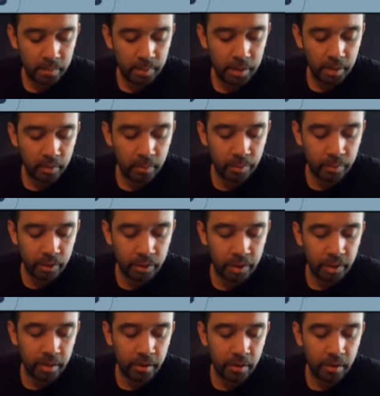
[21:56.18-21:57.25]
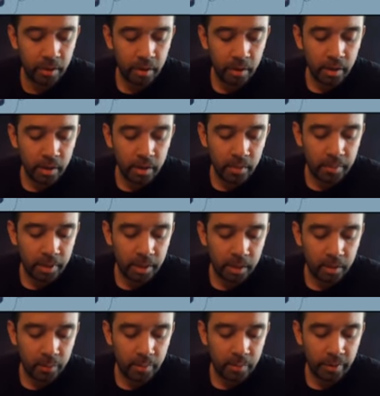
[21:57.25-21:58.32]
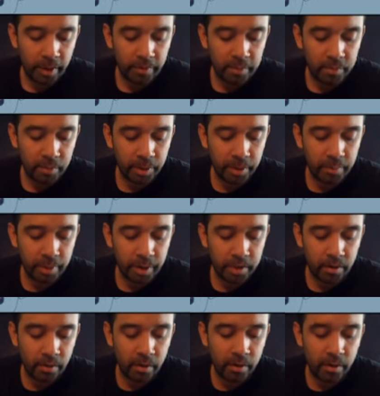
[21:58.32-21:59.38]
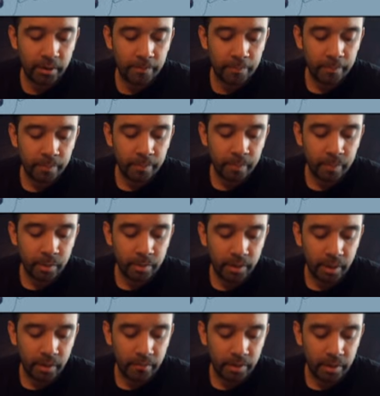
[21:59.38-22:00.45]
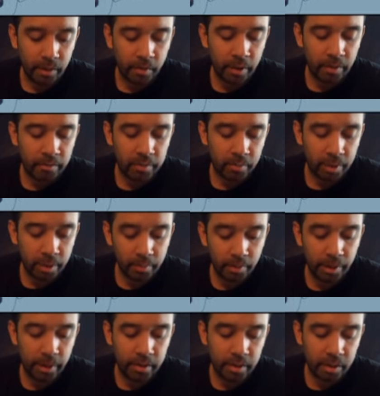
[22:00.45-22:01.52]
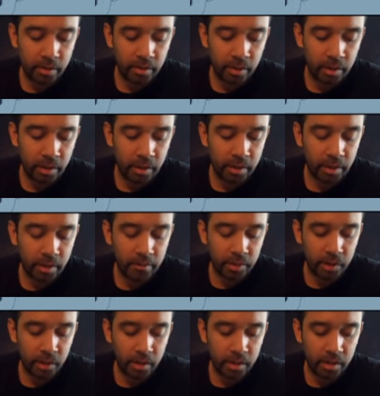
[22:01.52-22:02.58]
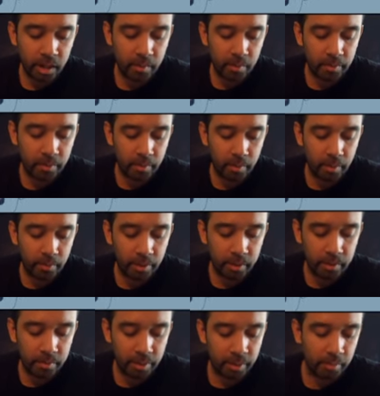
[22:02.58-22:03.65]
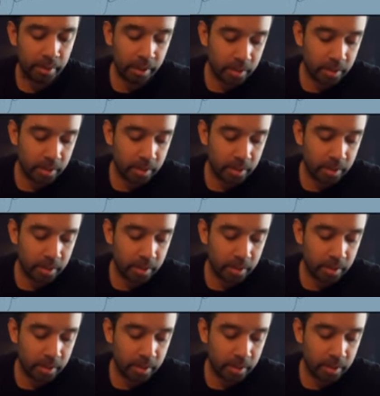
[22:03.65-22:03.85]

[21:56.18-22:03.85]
depending on the year, depending on whether they have spring brakes or not. Then if they don't have spring brakes, then you're going to need to have chocks to keep it from moving. Spring